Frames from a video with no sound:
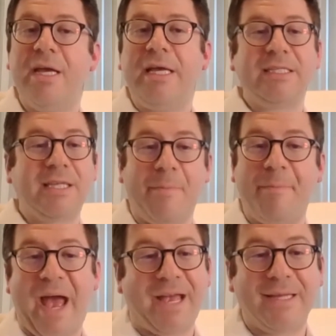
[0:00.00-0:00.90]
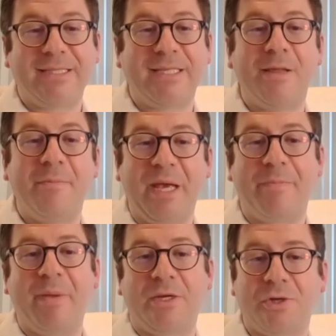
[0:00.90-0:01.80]
step back and see the big
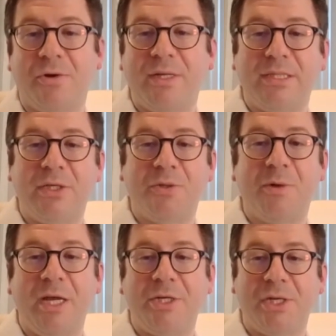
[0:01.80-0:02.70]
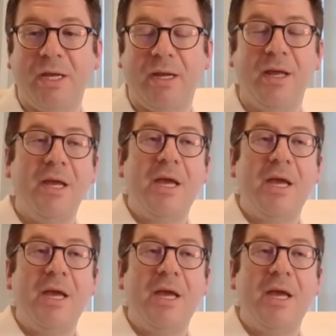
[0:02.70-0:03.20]
picture in a situation,